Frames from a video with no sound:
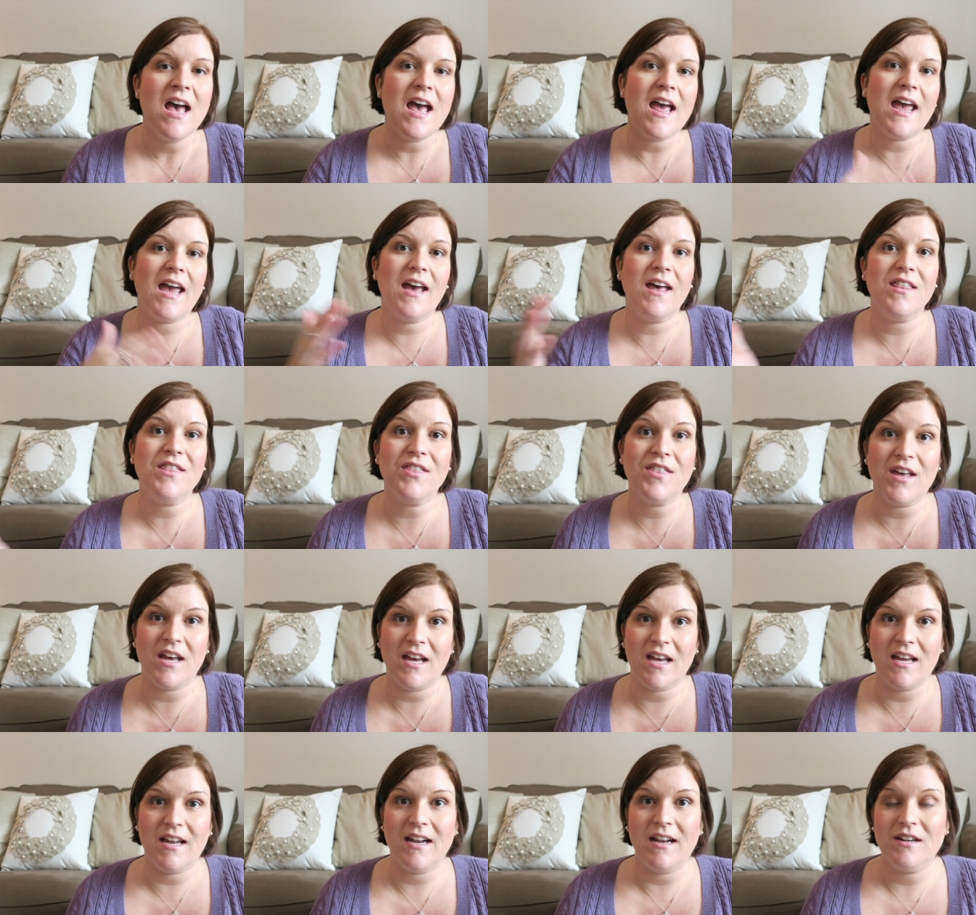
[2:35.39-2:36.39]
and
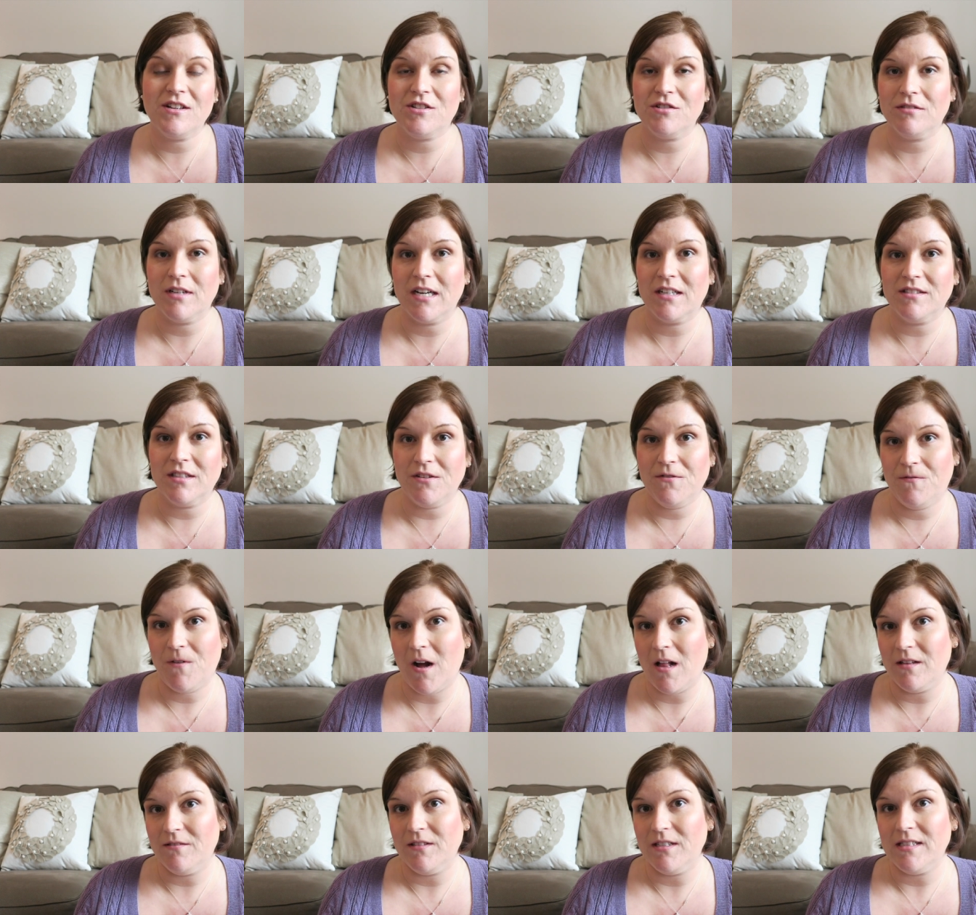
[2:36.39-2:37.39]
then directly
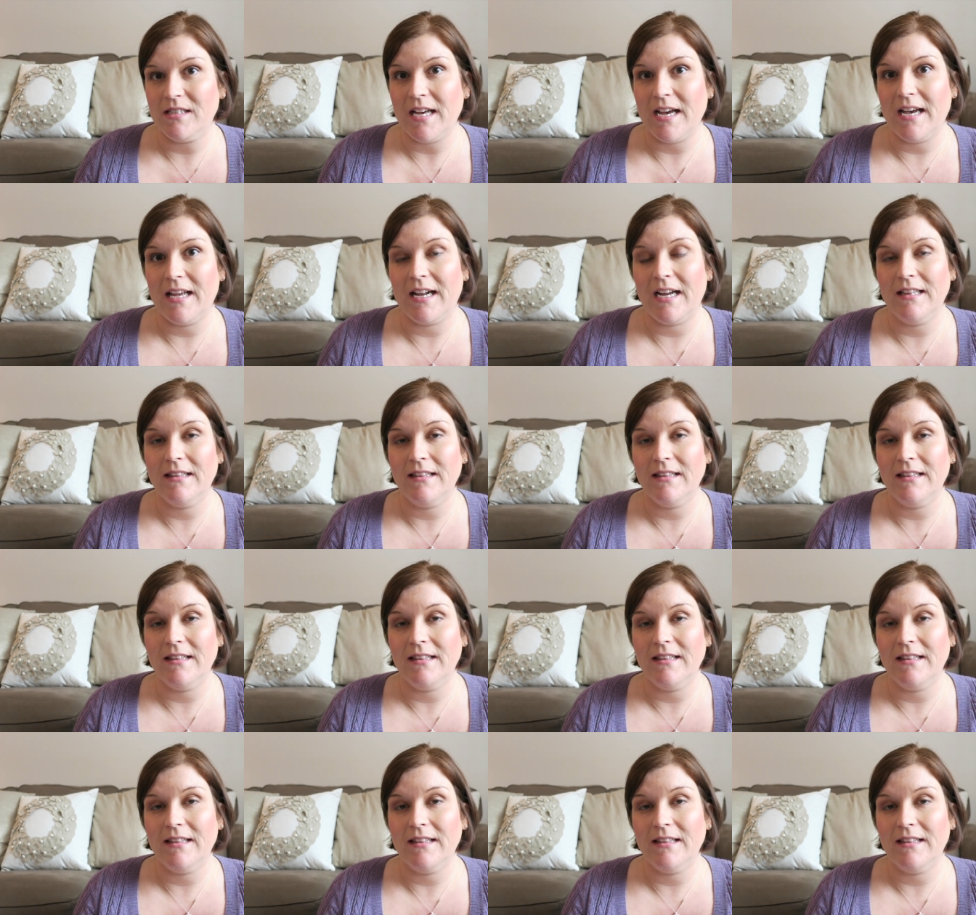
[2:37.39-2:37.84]
following that,